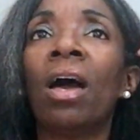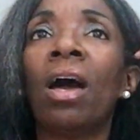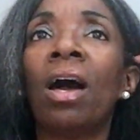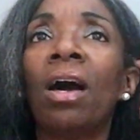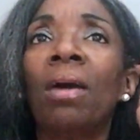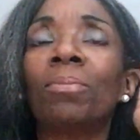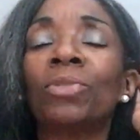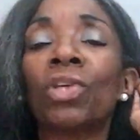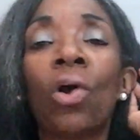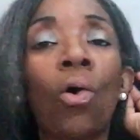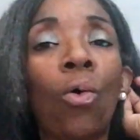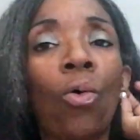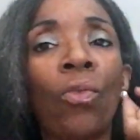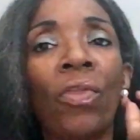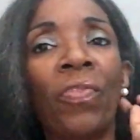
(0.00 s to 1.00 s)
um,
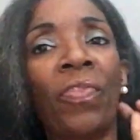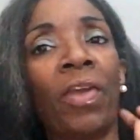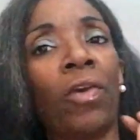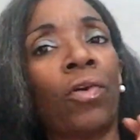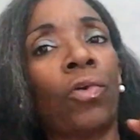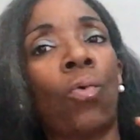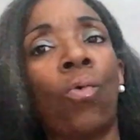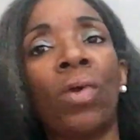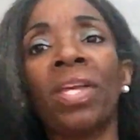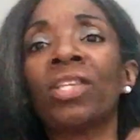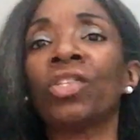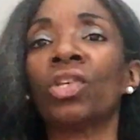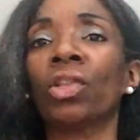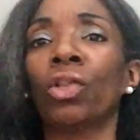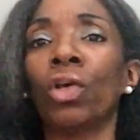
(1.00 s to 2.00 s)
told that they're going
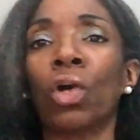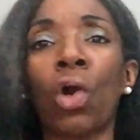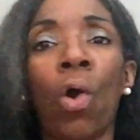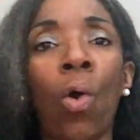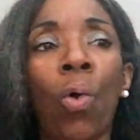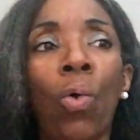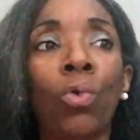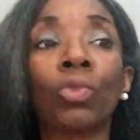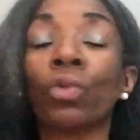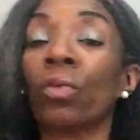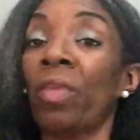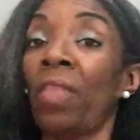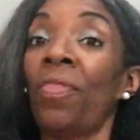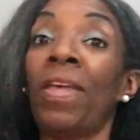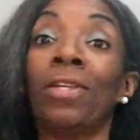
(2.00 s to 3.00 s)
to look old or
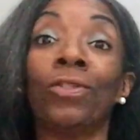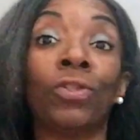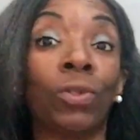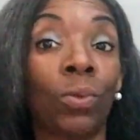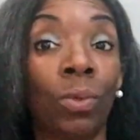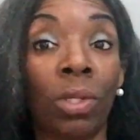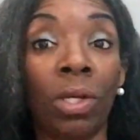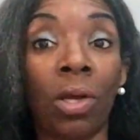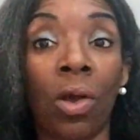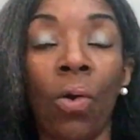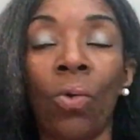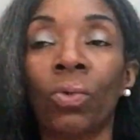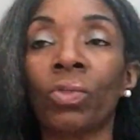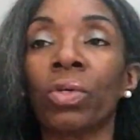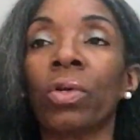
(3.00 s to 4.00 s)
that they do look
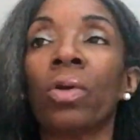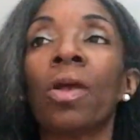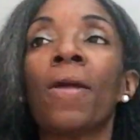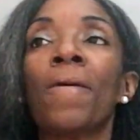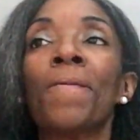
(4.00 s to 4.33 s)
older,